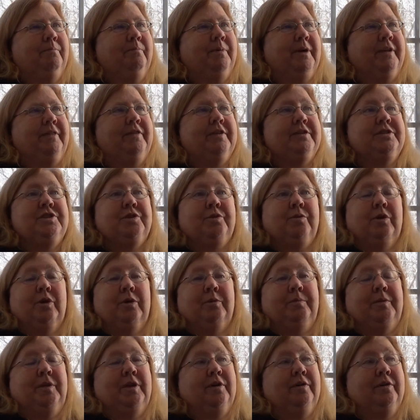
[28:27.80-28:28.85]
but this
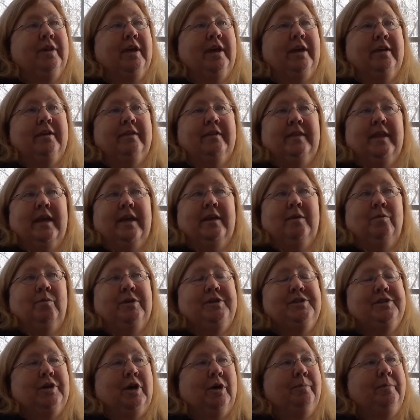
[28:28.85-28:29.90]
group, you know, they they
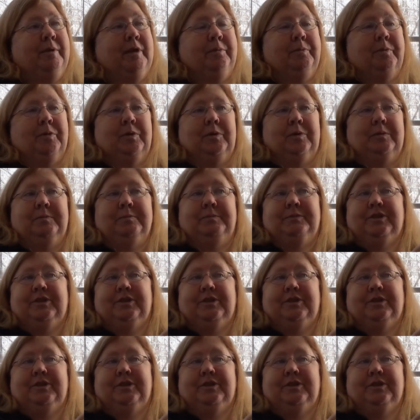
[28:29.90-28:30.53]
we saw people.